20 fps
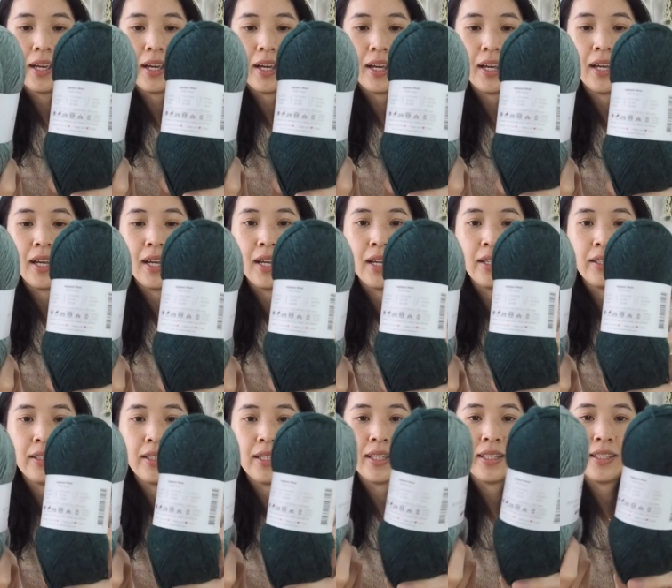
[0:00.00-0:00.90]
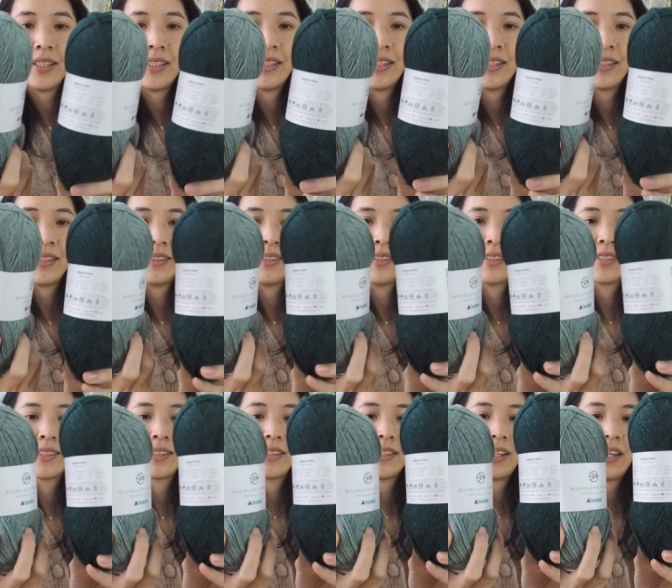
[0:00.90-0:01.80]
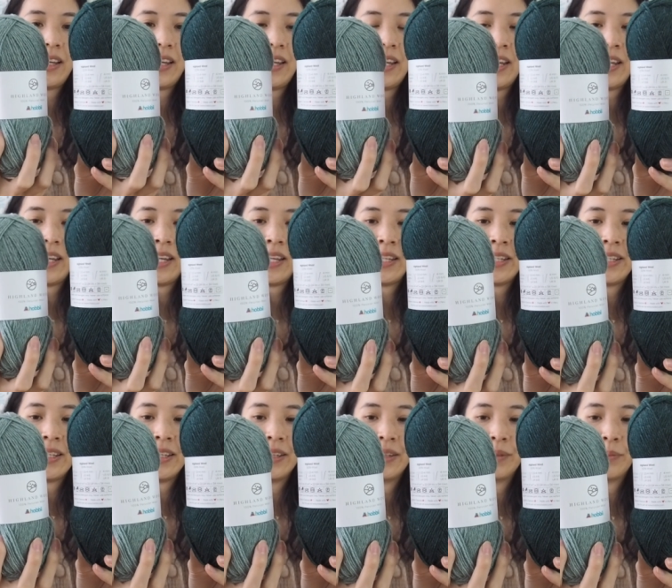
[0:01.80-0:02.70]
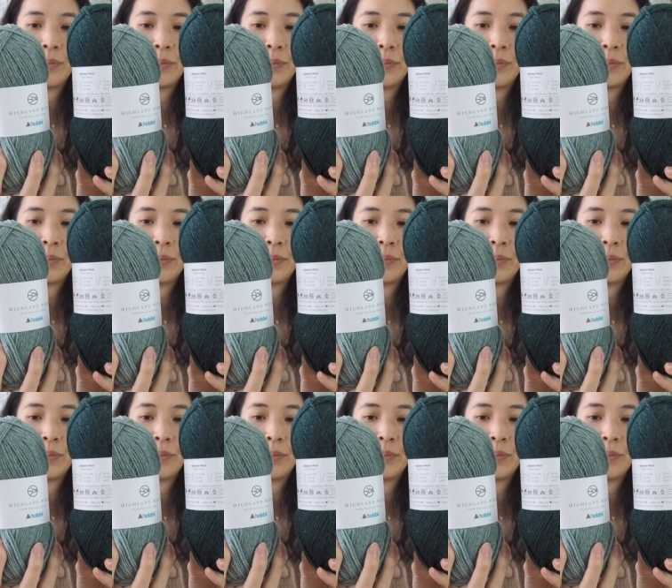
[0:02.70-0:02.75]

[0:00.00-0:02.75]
And it is a